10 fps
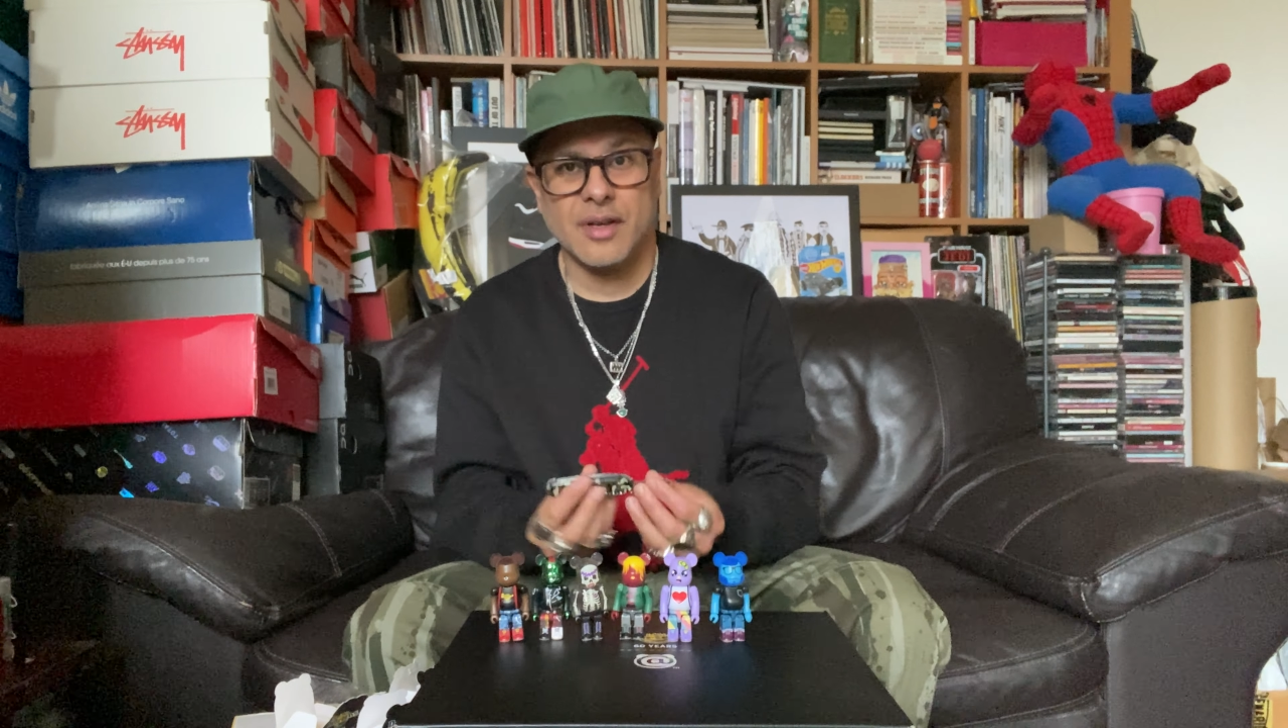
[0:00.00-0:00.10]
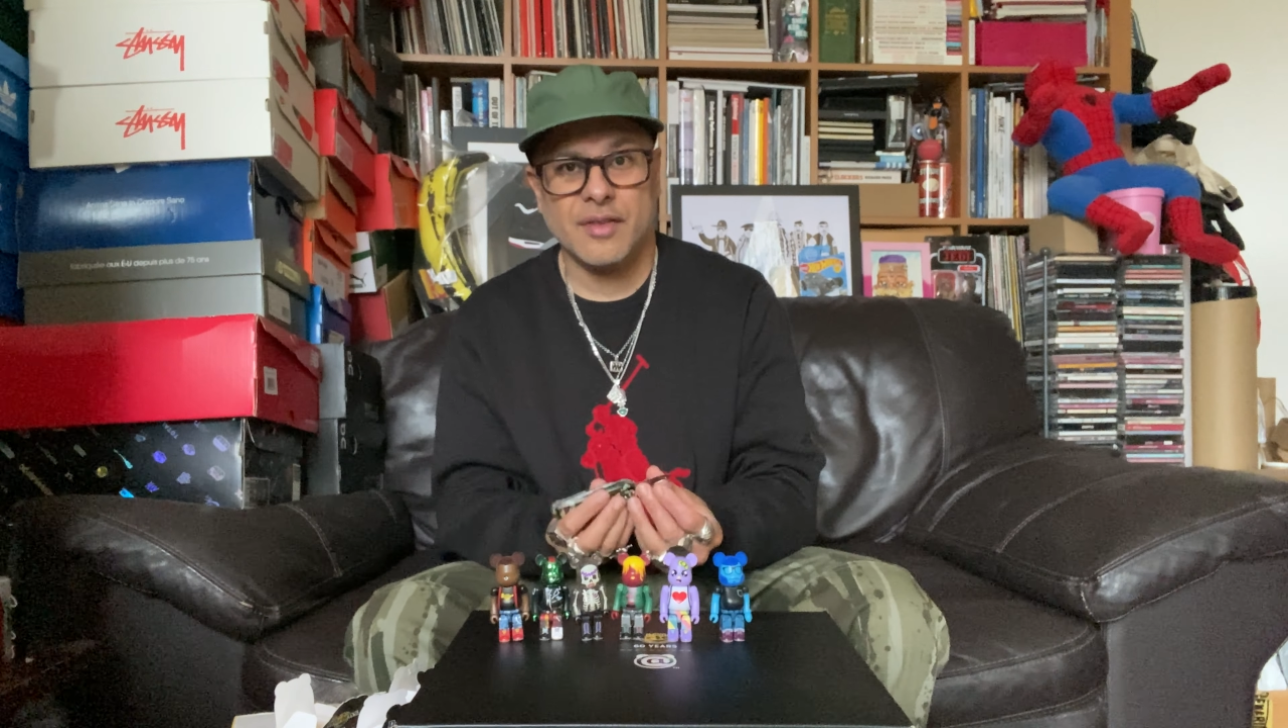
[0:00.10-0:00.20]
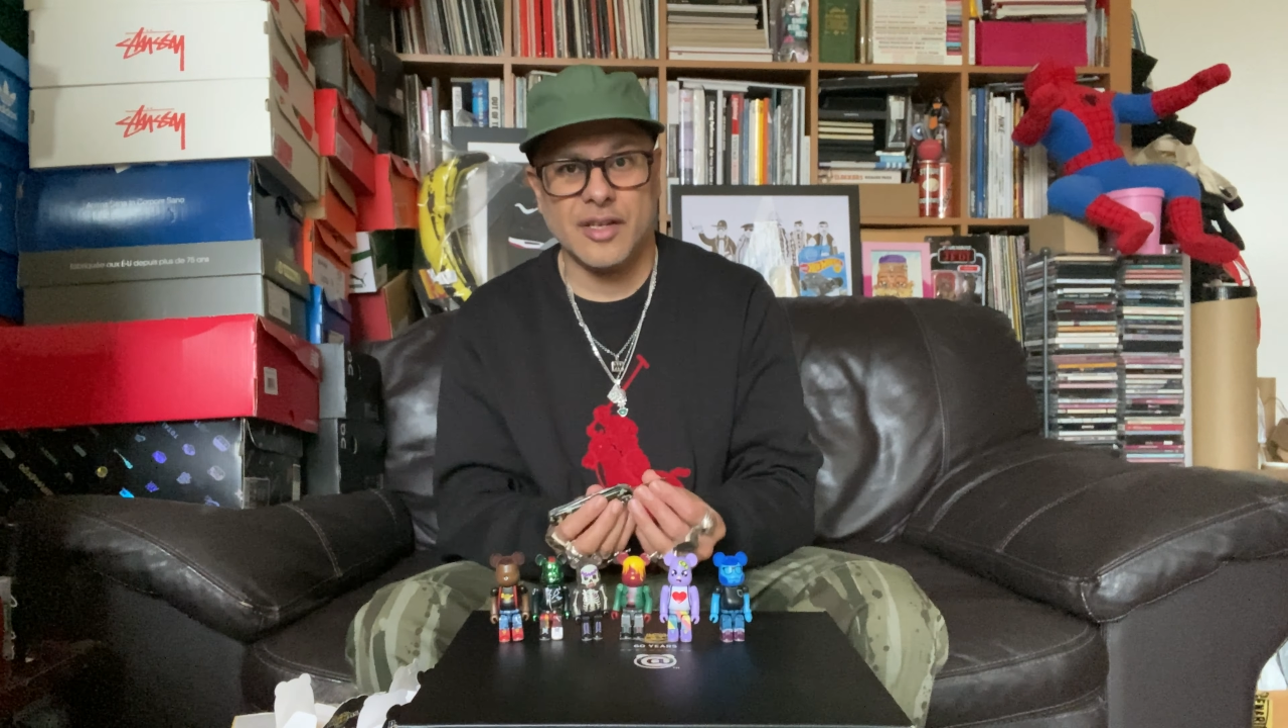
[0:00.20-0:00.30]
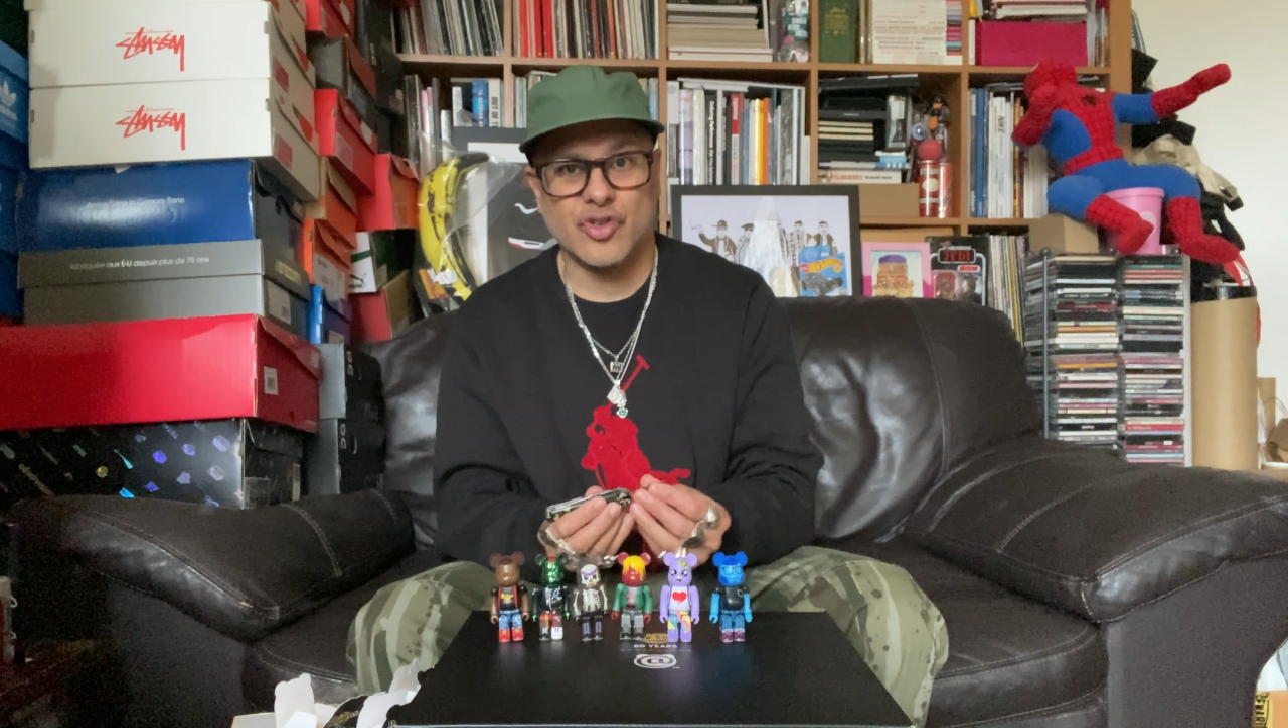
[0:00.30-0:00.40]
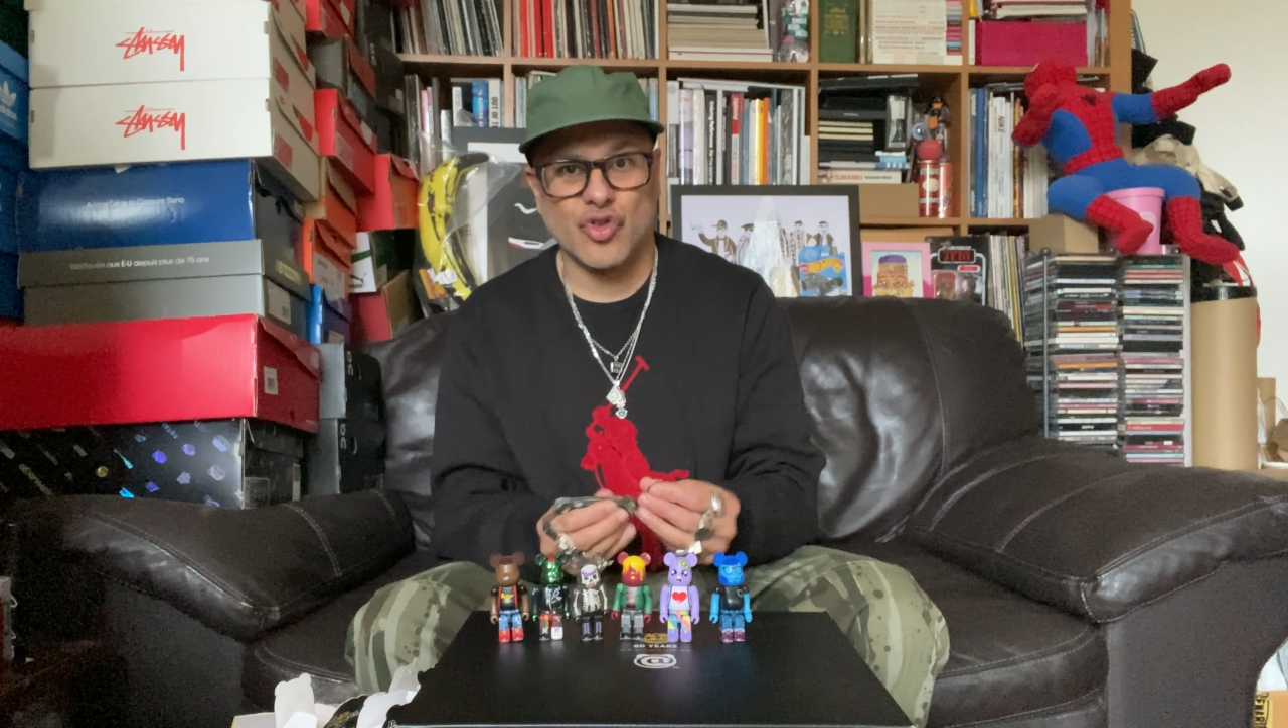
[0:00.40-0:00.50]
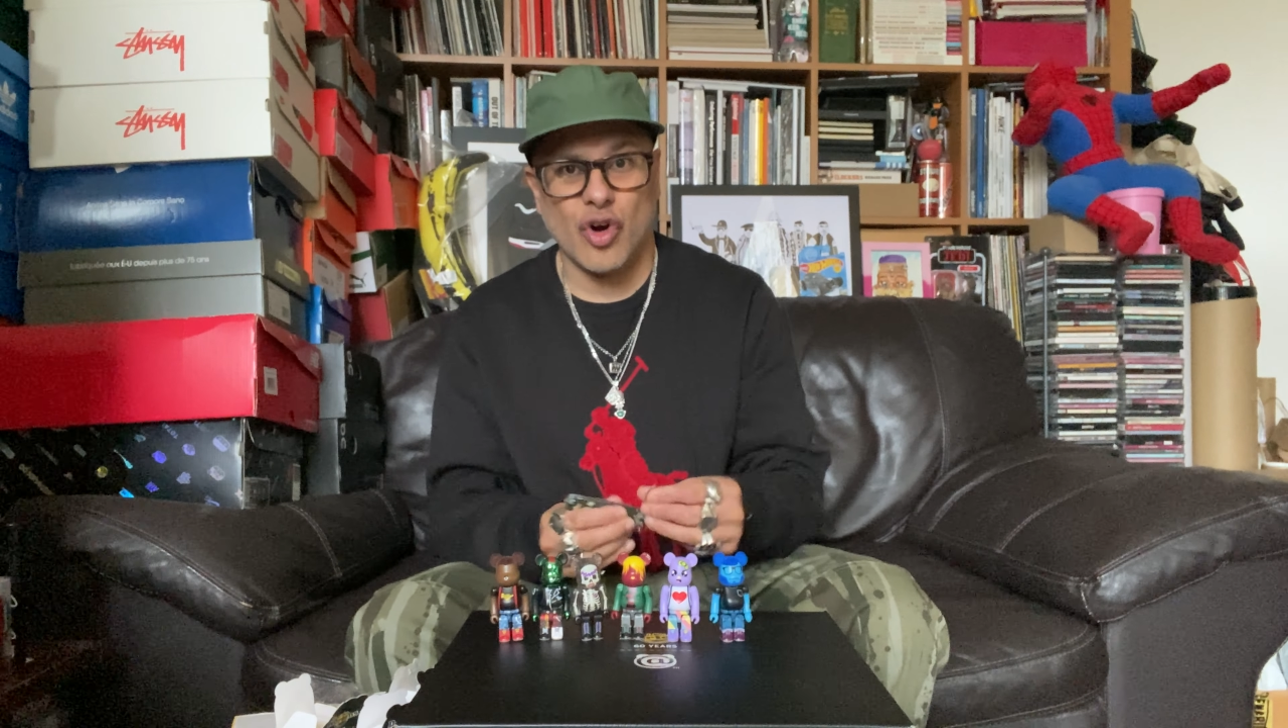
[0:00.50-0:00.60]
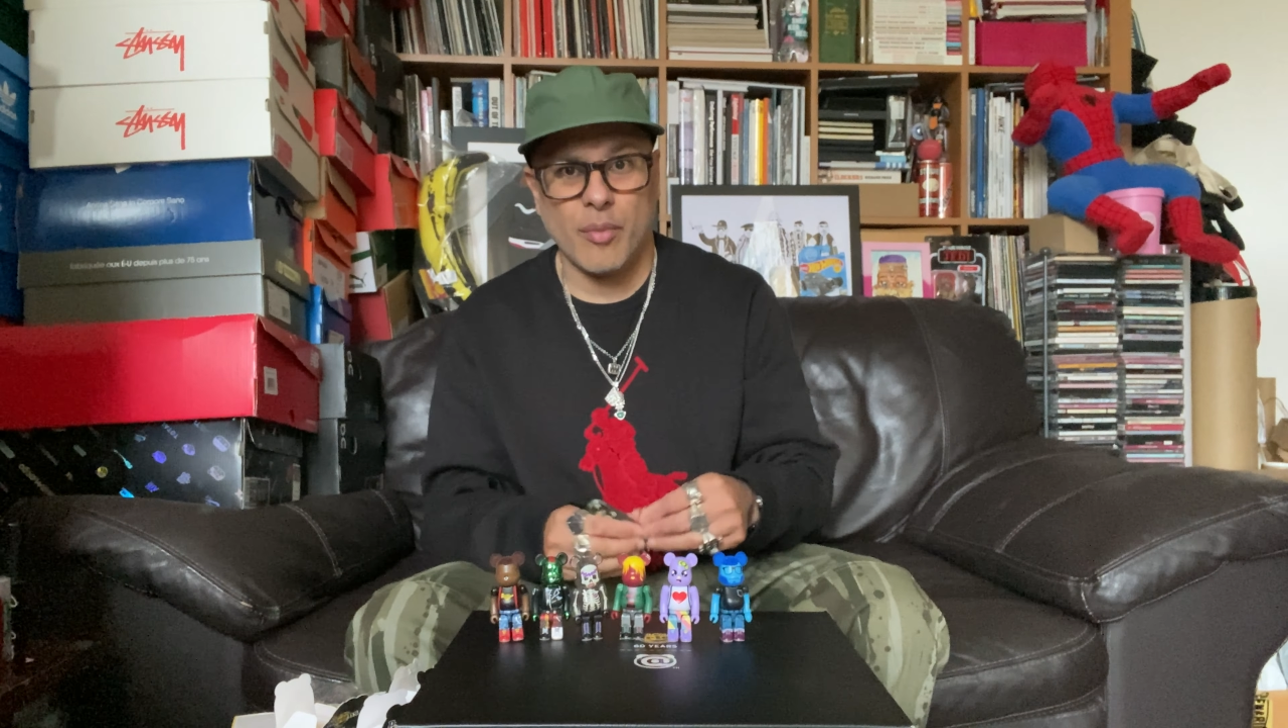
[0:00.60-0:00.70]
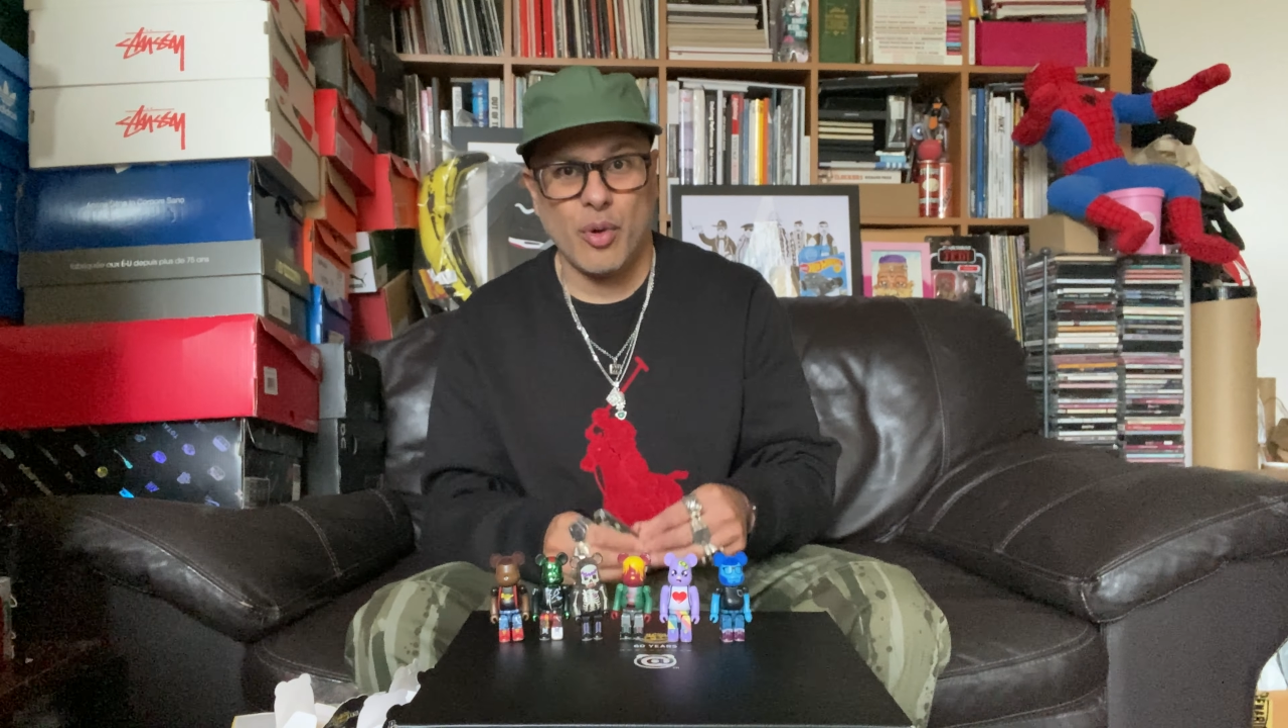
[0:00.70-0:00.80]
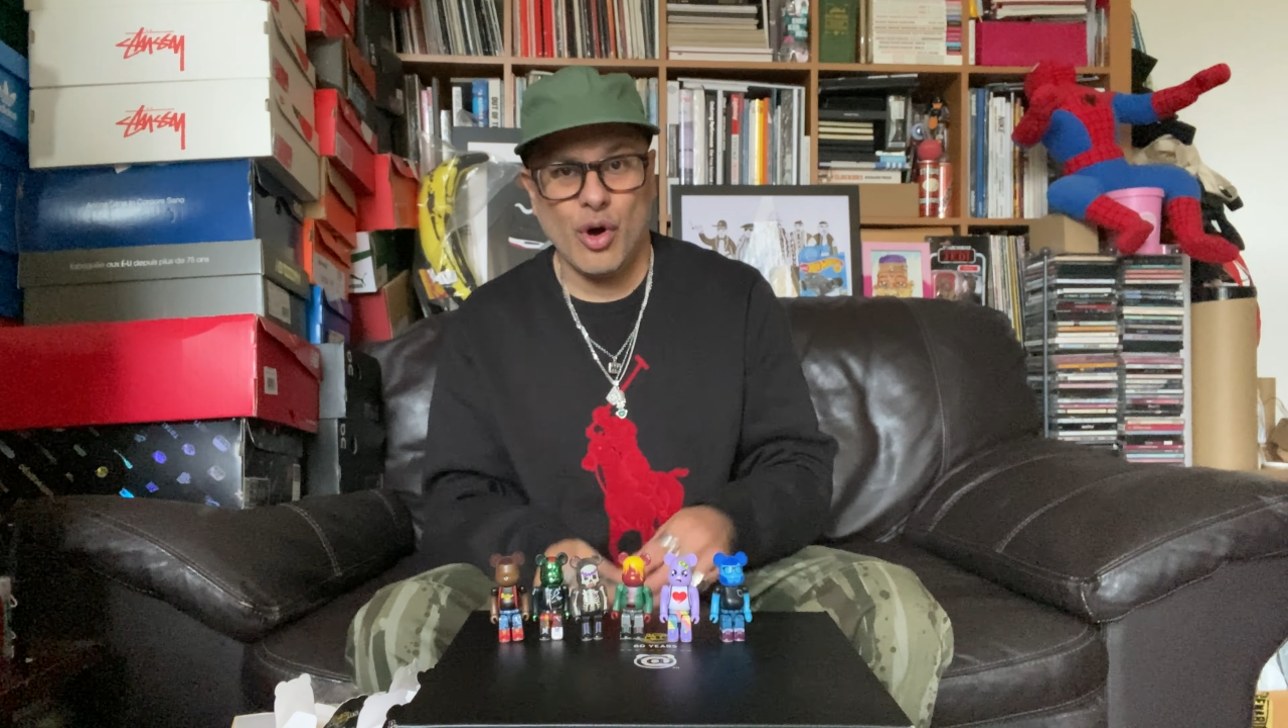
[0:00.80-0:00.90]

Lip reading: that drop